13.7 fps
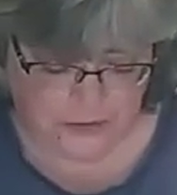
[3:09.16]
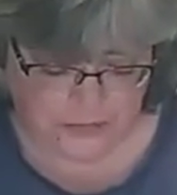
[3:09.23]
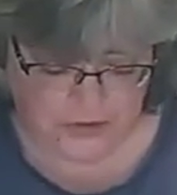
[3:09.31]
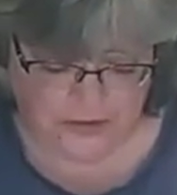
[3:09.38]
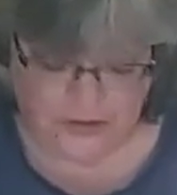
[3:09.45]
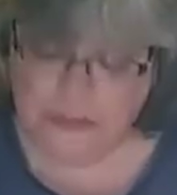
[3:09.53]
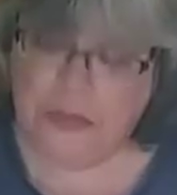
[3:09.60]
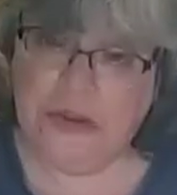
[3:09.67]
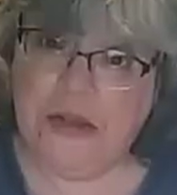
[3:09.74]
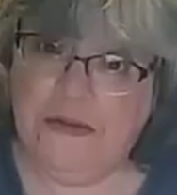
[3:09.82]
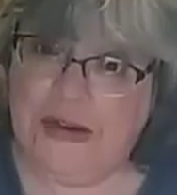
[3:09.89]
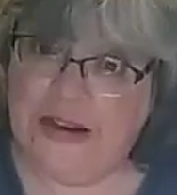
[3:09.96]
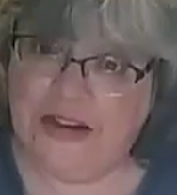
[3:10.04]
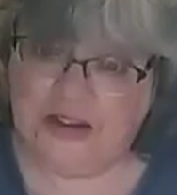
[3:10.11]
If you believe
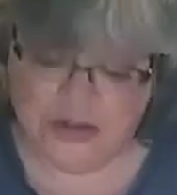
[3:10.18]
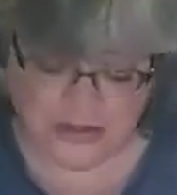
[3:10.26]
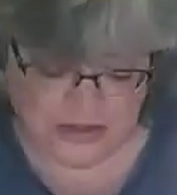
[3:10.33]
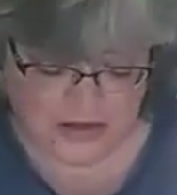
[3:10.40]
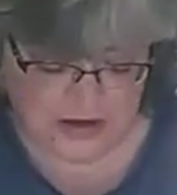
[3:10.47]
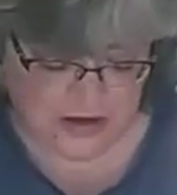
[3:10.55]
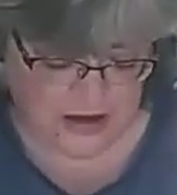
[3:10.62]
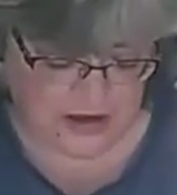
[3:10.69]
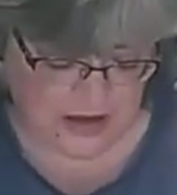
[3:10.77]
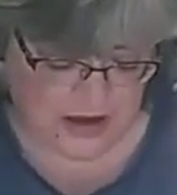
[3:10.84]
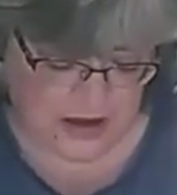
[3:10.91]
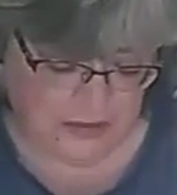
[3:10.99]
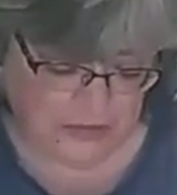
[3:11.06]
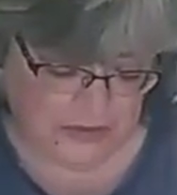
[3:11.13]
in angels,
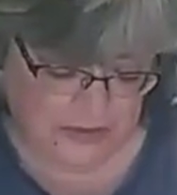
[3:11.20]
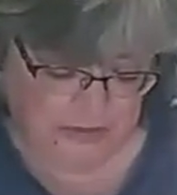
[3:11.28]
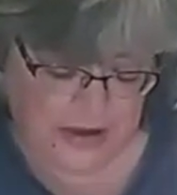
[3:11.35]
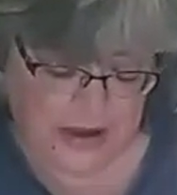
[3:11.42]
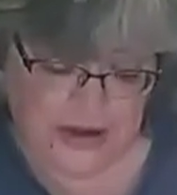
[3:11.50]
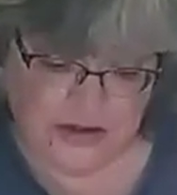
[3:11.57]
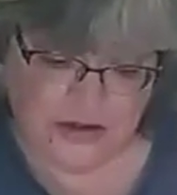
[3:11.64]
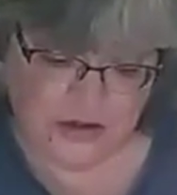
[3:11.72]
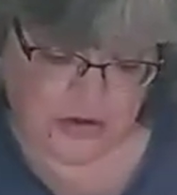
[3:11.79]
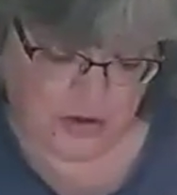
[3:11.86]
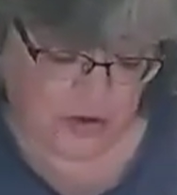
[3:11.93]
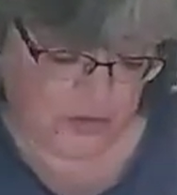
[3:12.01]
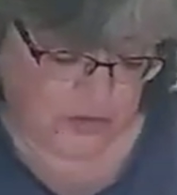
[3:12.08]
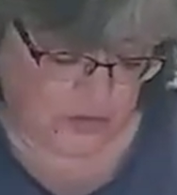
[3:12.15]
I believe my angels are
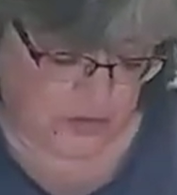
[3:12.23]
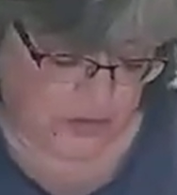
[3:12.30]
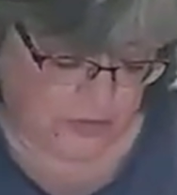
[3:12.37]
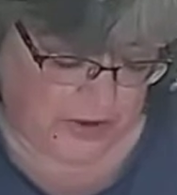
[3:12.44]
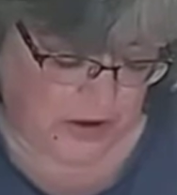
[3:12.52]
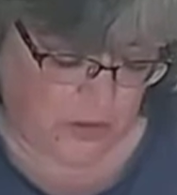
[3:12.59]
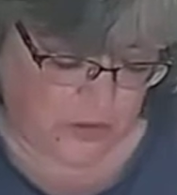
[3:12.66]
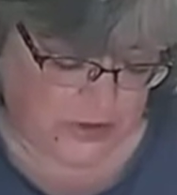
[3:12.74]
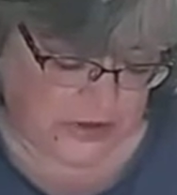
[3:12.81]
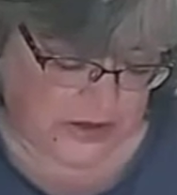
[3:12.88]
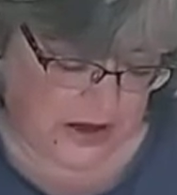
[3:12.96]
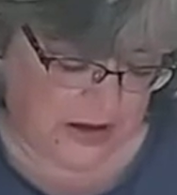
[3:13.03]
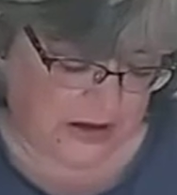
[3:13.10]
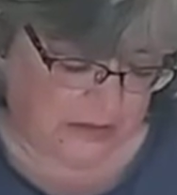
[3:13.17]
always with me, always
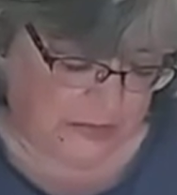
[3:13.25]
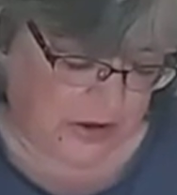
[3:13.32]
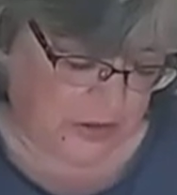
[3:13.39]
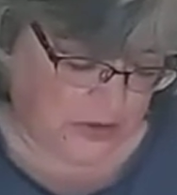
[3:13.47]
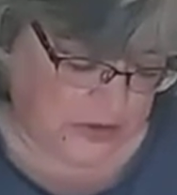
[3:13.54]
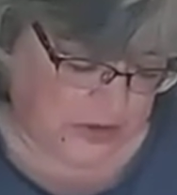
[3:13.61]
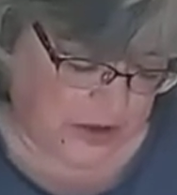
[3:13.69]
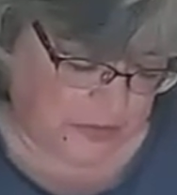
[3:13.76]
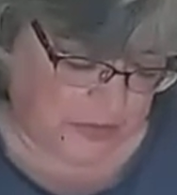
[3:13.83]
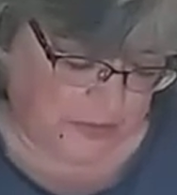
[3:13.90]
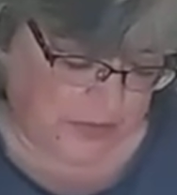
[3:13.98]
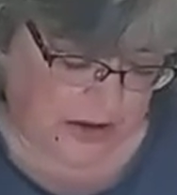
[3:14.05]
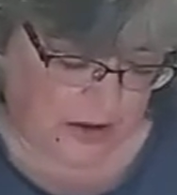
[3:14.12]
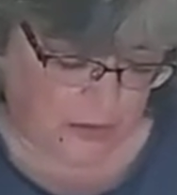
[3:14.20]
guiding me, always helping
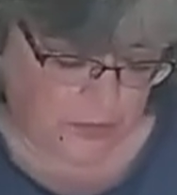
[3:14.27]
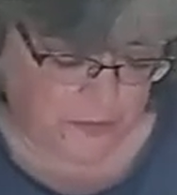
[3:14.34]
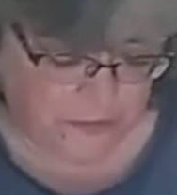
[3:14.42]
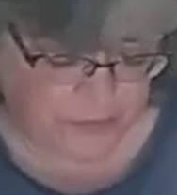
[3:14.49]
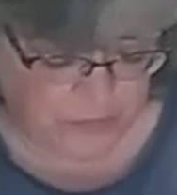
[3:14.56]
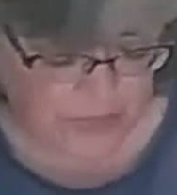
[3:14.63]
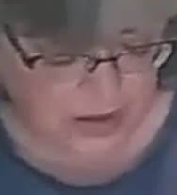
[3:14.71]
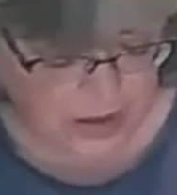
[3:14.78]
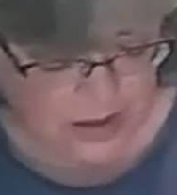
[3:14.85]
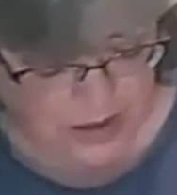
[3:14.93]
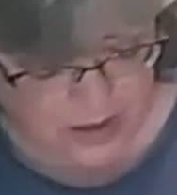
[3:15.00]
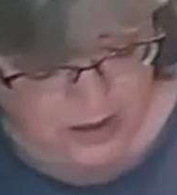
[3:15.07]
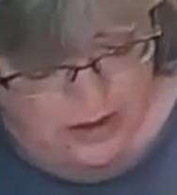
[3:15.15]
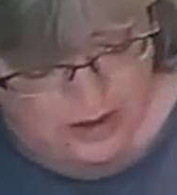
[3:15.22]
me out.
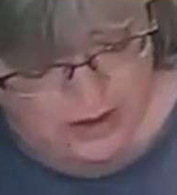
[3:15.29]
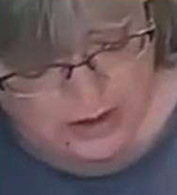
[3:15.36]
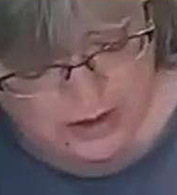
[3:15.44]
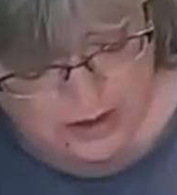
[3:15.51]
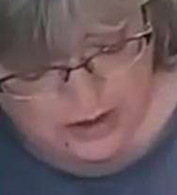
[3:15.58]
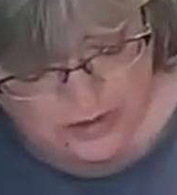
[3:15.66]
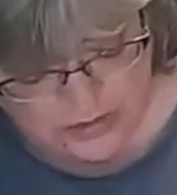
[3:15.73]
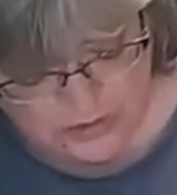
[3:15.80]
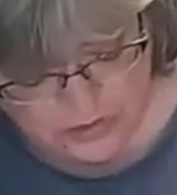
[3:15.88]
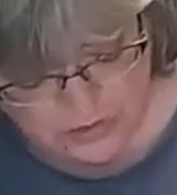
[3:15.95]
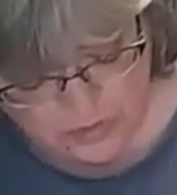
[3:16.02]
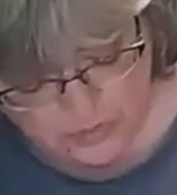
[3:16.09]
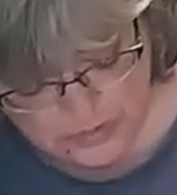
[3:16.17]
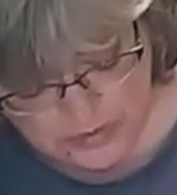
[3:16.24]
I just
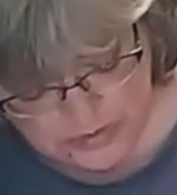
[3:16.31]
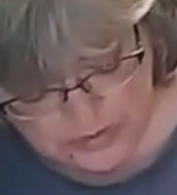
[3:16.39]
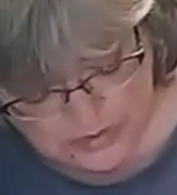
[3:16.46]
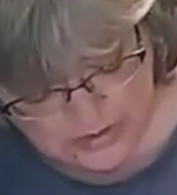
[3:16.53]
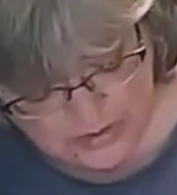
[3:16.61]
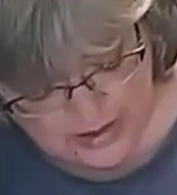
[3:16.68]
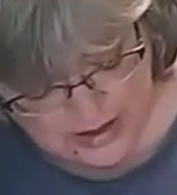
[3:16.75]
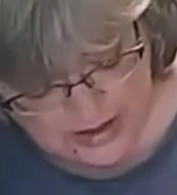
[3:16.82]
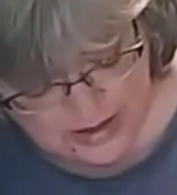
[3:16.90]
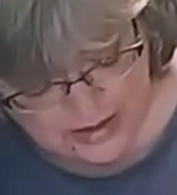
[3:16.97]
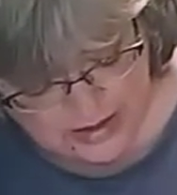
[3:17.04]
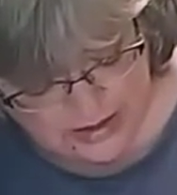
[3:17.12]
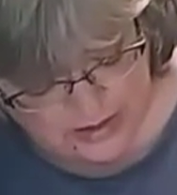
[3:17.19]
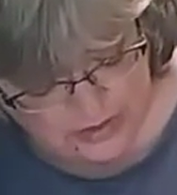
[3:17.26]
opened this clay,
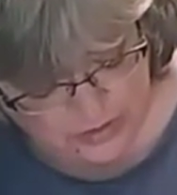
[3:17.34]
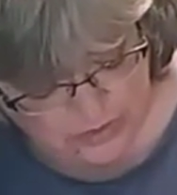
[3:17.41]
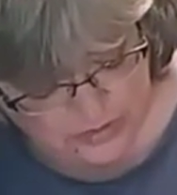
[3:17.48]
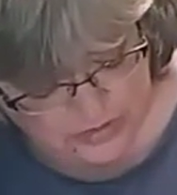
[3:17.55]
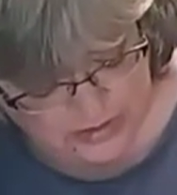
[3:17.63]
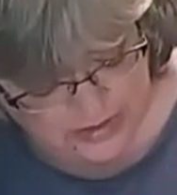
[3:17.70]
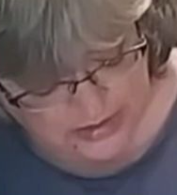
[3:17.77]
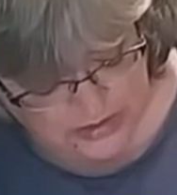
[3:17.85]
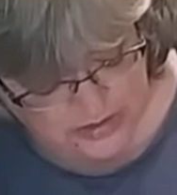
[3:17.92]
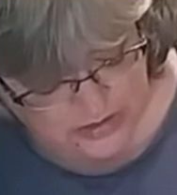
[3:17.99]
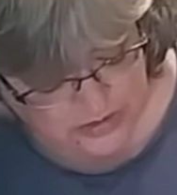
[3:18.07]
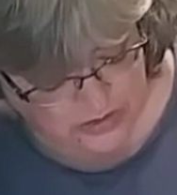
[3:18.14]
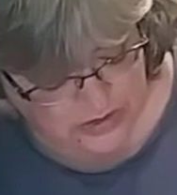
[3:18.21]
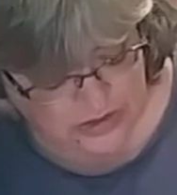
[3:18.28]
and it looks like
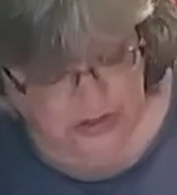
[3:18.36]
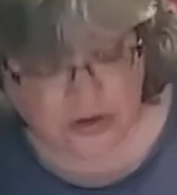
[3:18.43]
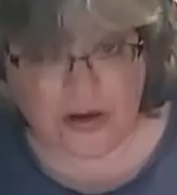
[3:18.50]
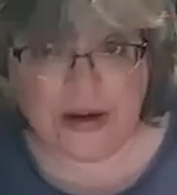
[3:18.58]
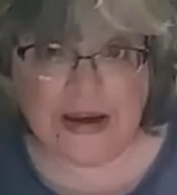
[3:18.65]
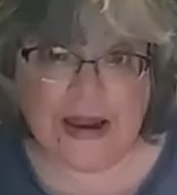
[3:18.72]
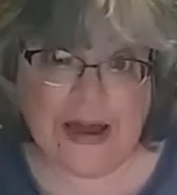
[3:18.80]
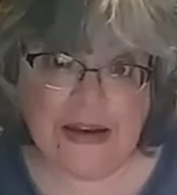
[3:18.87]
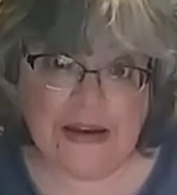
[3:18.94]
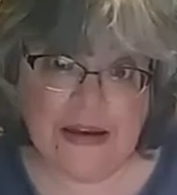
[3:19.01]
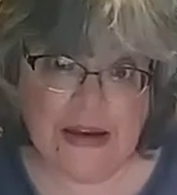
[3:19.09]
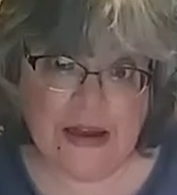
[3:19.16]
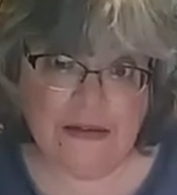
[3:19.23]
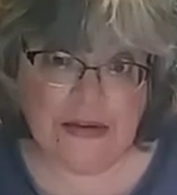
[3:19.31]
there's lint on it. I did
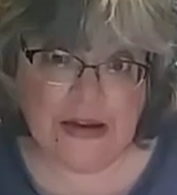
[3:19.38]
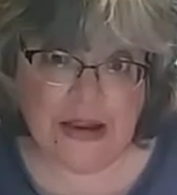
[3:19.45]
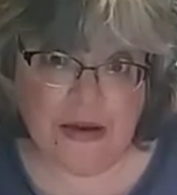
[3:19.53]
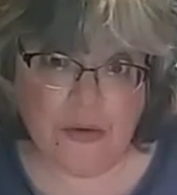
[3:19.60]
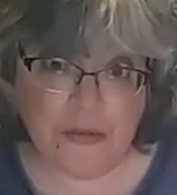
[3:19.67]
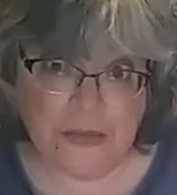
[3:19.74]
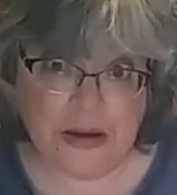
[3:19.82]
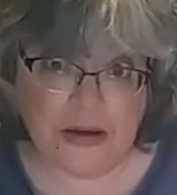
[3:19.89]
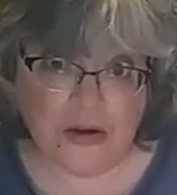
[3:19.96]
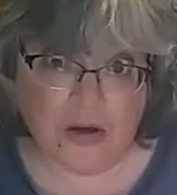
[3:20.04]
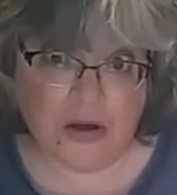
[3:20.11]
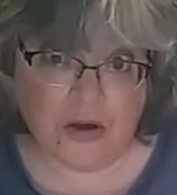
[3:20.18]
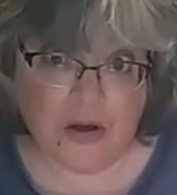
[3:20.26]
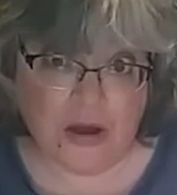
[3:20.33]
have a day when my
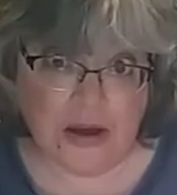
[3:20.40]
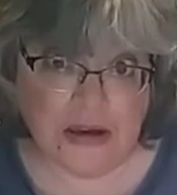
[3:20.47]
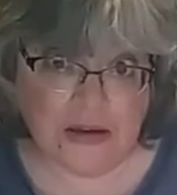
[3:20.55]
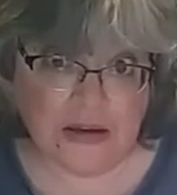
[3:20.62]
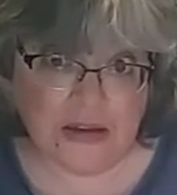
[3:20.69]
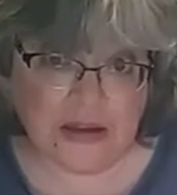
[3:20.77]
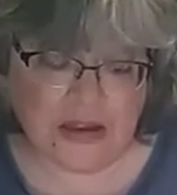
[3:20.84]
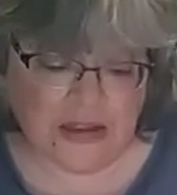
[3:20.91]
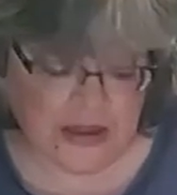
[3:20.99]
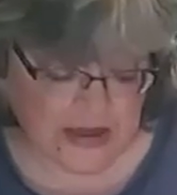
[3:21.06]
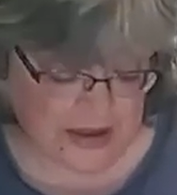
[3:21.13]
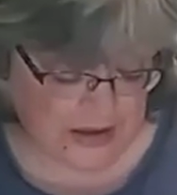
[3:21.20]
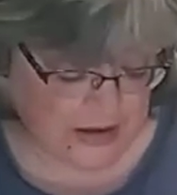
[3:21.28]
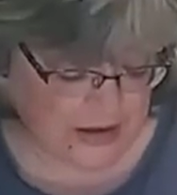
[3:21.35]
dog got into the
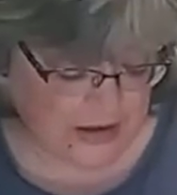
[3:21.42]
clay